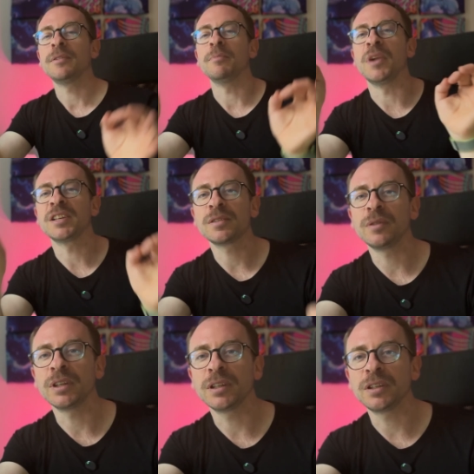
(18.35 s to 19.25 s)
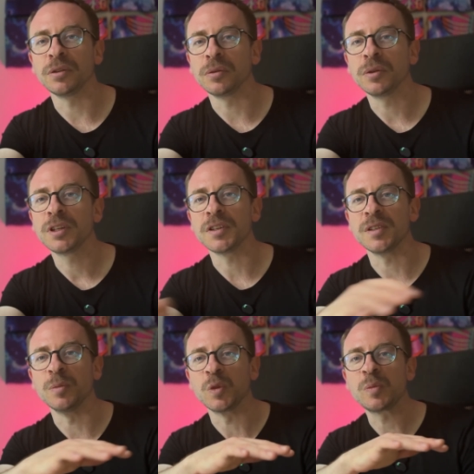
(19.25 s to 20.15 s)
Mastering EQ is
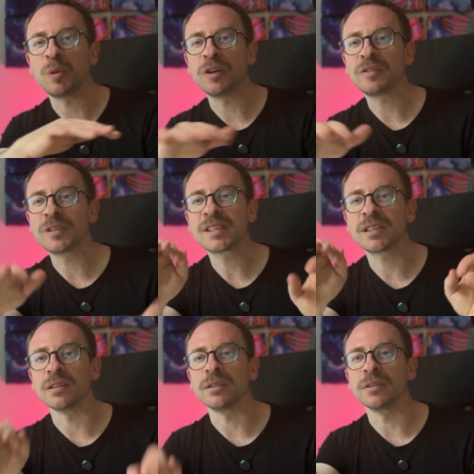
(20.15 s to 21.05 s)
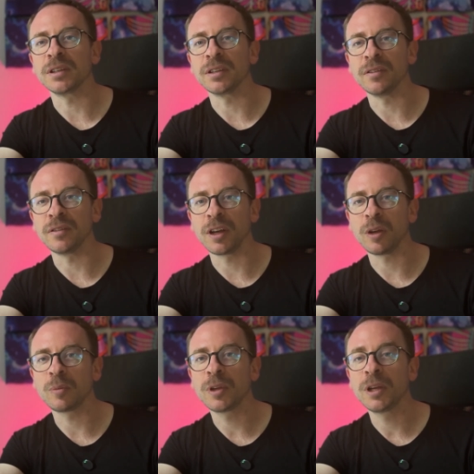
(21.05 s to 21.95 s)
the most powerful skill you can develop.